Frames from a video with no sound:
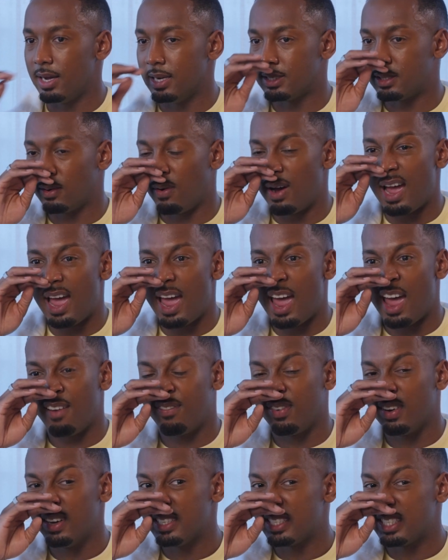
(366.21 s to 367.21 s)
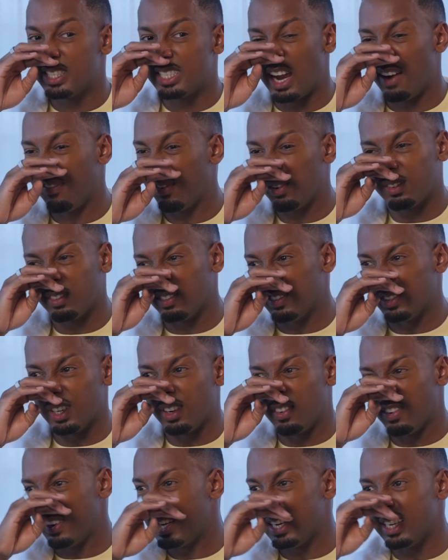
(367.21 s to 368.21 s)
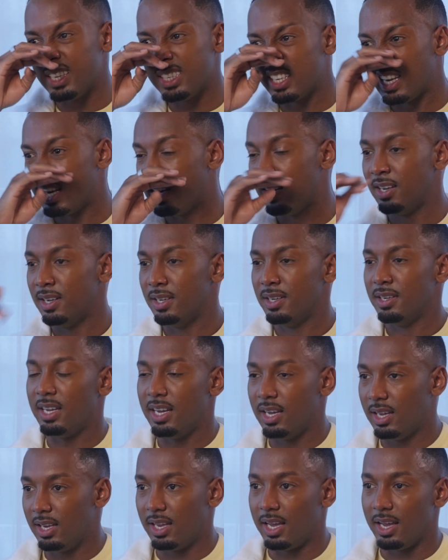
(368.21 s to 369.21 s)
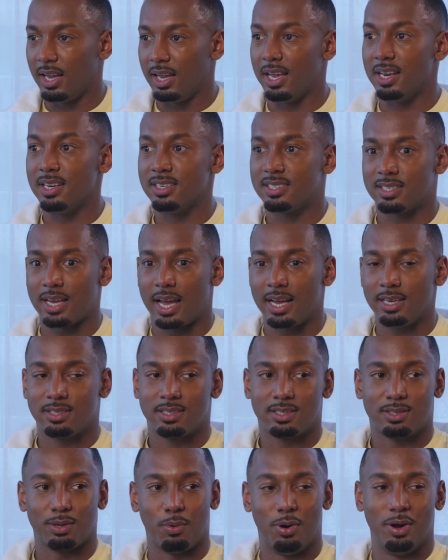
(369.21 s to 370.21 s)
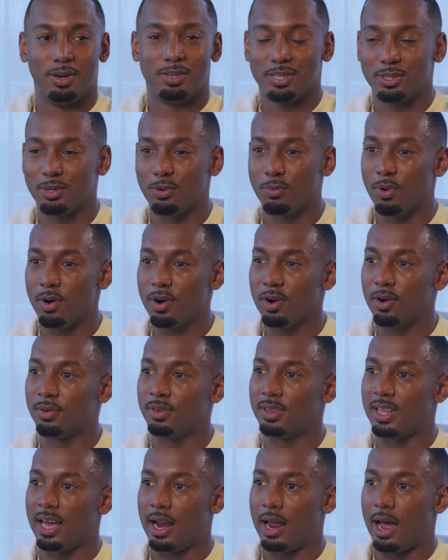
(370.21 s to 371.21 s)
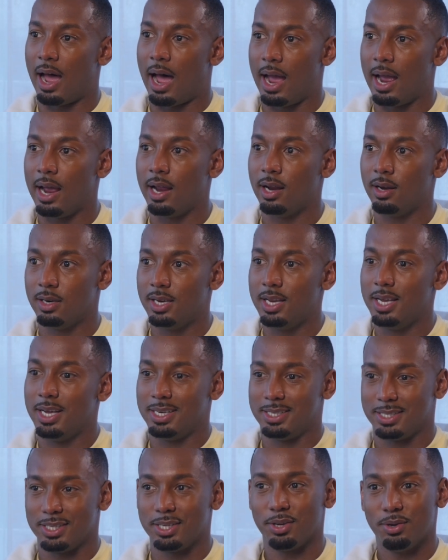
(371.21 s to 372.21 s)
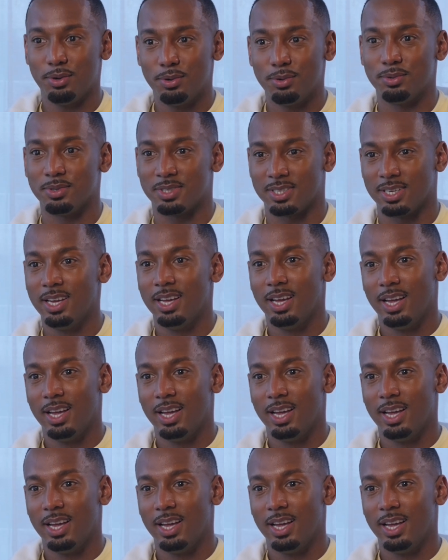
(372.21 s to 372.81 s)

And so I have several degrees and insights to the world that I need to use.